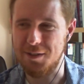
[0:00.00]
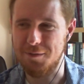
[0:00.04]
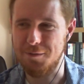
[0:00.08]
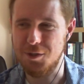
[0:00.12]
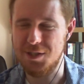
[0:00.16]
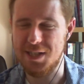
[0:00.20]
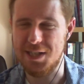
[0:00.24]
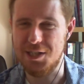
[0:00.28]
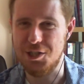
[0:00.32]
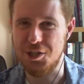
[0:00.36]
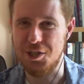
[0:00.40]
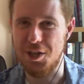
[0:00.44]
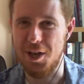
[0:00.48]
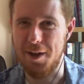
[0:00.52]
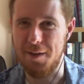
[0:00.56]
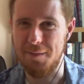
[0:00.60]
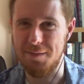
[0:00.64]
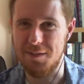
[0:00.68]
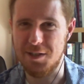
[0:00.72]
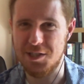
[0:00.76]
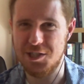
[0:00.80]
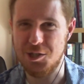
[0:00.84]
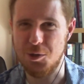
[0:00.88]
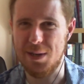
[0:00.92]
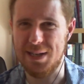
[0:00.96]
the footage
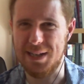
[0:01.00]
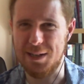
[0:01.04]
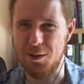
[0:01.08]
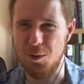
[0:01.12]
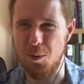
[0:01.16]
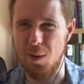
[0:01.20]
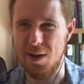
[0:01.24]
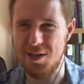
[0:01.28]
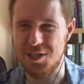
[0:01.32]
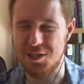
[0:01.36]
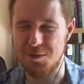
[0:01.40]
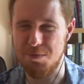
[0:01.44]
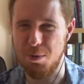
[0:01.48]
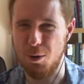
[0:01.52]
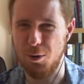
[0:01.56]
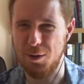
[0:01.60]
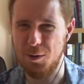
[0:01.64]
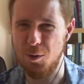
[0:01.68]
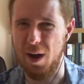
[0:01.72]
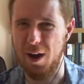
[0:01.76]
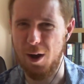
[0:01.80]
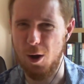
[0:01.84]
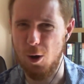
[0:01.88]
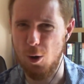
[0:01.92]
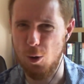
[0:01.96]
that the squid in question is probably
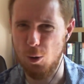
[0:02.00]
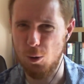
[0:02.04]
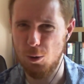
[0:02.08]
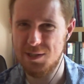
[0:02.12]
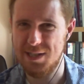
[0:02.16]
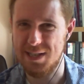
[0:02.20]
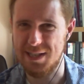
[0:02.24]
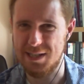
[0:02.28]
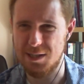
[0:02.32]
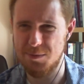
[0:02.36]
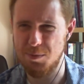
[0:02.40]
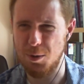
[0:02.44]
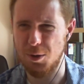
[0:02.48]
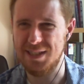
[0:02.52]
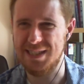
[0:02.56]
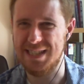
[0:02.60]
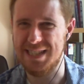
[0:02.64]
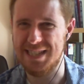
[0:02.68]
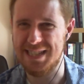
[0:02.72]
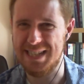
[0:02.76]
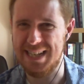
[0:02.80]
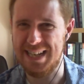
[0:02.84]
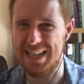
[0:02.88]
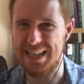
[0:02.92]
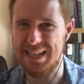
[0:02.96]
quite old and it's probably
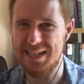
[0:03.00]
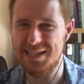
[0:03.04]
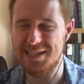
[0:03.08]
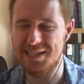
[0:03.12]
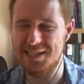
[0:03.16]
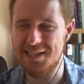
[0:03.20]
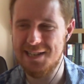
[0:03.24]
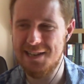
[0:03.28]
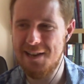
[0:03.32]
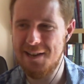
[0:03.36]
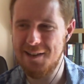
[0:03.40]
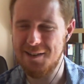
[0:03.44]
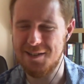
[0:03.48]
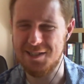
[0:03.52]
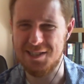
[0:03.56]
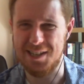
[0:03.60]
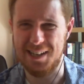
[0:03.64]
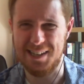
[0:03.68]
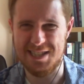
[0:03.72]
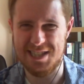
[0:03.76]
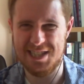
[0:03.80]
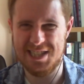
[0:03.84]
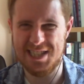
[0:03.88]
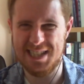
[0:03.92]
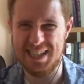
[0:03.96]
diseased, because
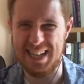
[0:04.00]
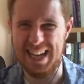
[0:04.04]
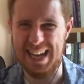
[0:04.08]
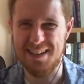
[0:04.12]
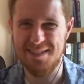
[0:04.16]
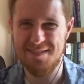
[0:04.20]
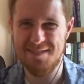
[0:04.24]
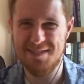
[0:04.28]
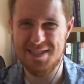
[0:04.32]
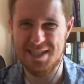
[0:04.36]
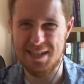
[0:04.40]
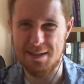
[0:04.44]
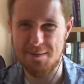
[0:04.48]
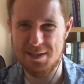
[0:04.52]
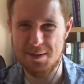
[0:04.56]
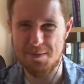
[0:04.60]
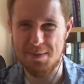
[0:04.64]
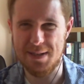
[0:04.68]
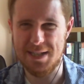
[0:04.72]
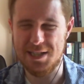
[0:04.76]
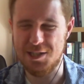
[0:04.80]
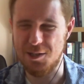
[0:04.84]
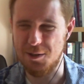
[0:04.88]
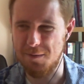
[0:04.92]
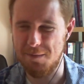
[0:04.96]
its skin seems to
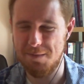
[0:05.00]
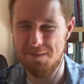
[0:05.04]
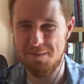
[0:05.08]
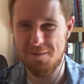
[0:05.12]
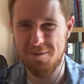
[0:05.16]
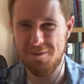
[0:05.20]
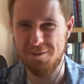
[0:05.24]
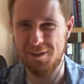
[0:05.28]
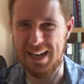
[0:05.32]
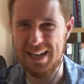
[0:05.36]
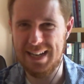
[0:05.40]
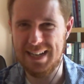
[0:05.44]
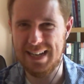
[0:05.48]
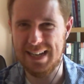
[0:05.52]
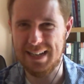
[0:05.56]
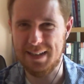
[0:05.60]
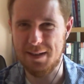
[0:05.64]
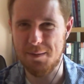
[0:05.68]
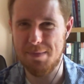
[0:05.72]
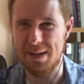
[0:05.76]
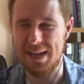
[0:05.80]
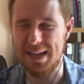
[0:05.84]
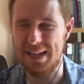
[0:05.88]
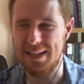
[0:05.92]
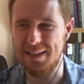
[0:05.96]
be sort of flaking
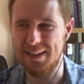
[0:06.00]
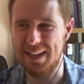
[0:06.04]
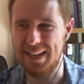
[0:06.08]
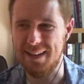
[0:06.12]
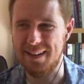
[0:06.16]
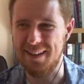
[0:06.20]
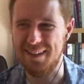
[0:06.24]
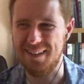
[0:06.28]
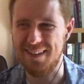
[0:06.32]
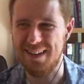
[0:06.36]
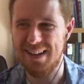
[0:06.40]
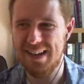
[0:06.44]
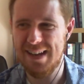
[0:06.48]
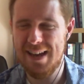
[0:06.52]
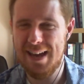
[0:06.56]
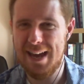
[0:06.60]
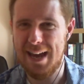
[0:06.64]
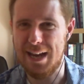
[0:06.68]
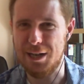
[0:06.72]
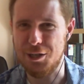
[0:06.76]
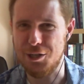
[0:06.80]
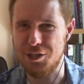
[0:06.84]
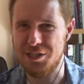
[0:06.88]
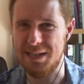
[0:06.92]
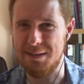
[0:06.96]
and peeling, and
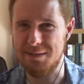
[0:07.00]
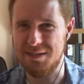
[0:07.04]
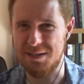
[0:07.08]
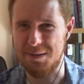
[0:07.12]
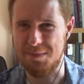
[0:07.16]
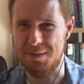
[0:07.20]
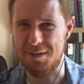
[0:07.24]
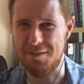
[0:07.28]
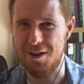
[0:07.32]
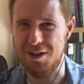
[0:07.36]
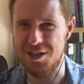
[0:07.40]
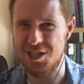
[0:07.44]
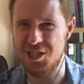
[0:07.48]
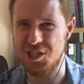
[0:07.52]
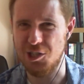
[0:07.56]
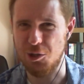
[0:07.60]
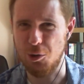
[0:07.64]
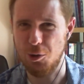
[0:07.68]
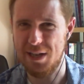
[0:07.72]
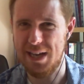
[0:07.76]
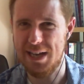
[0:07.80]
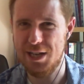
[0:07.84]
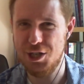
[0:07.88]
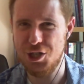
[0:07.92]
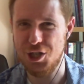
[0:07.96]
it just seems to be very
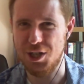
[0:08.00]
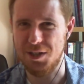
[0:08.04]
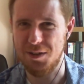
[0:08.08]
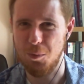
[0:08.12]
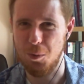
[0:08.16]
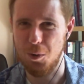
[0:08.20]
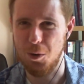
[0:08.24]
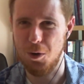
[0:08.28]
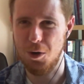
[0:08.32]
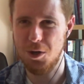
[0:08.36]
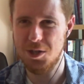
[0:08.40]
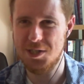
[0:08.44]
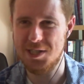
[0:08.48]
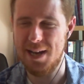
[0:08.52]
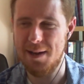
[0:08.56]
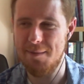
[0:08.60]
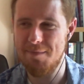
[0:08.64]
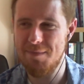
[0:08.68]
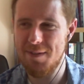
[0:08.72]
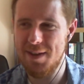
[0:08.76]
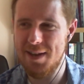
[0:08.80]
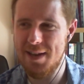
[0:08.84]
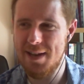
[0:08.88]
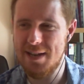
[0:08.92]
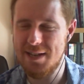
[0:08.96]
sluggish in the
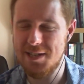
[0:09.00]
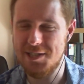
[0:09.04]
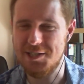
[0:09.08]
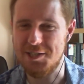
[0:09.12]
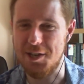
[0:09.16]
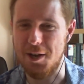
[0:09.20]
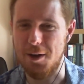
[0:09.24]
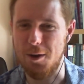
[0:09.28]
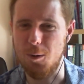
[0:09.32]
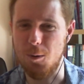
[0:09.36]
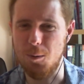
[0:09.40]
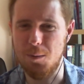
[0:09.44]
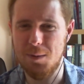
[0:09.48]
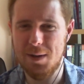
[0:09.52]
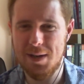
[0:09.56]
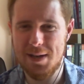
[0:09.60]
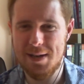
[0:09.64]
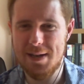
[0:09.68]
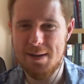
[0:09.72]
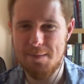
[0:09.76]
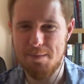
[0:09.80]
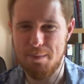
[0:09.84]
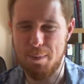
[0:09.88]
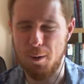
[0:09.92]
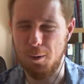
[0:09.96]
water. So
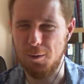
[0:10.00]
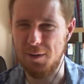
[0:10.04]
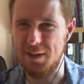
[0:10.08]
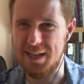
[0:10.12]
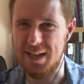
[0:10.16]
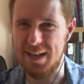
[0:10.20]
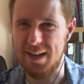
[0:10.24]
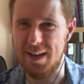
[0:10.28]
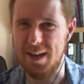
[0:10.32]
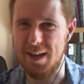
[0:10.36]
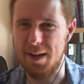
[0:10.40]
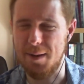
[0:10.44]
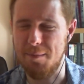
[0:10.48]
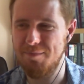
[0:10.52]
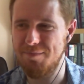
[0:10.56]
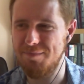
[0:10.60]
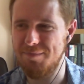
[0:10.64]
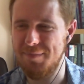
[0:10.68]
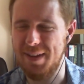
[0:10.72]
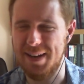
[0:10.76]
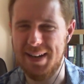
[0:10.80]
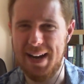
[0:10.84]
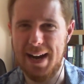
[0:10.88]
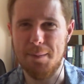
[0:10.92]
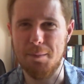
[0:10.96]
probably
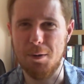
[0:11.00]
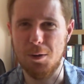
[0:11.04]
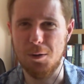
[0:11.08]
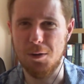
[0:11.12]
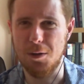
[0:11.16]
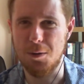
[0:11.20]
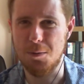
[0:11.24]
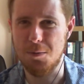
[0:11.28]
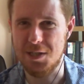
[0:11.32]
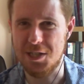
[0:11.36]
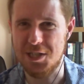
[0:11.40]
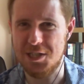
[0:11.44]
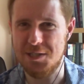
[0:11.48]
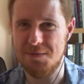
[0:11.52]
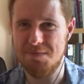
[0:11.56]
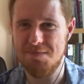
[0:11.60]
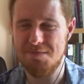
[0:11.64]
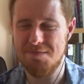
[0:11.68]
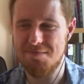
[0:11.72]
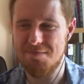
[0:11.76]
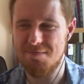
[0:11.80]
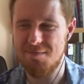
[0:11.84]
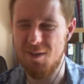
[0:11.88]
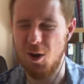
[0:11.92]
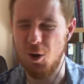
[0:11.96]
an animal that was
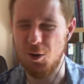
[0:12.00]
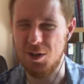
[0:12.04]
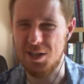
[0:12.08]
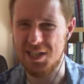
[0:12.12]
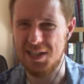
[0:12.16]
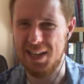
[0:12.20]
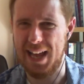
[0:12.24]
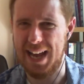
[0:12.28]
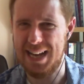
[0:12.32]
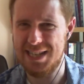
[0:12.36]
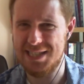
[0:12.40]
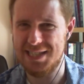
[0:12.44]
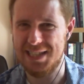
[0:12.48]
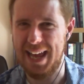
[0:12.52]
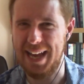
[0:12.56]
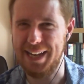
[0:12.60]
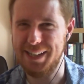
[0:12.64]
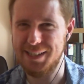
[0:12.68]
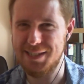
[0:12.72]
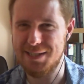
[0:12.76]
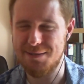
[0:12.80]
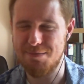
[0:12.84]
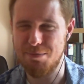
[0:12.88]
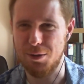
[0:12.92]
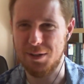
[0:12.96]
on its last
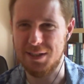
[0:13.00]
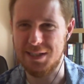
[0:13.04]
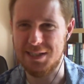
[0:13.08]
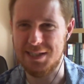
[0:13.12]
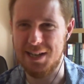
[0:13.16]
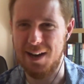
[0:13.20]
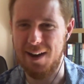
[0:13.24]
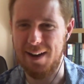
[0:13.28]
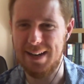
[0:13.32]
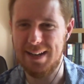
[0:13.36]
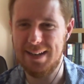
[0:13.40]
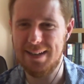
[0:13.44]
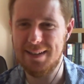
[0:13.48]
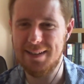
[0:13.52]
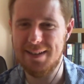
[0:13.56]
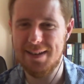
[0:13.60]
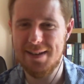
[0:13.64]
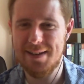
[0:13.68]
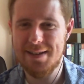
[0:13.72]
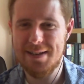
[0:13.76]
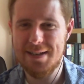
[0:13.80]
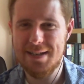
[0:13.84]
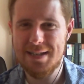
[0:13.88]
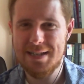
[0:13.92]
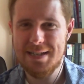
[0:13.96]
legs, probably dying.
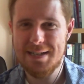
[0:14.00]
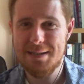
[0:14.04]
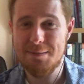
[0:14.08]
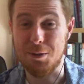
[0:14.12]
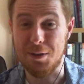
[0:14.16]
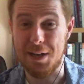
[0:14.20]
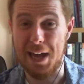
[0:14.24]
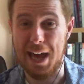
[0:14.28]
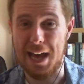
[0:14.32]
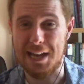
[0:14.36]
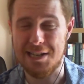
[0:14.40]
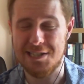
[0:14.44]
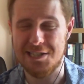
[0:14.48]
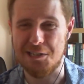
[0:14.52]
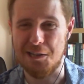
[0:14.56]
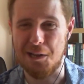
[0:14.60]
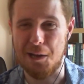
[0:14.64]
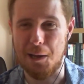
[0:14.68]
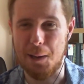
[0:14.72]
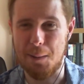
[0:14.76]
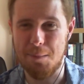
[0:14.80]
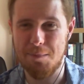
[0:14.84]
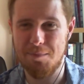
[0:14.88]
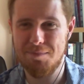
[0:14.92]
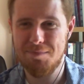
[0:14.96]
But yes,
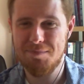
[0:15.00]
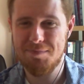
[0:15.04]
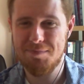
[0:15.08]
there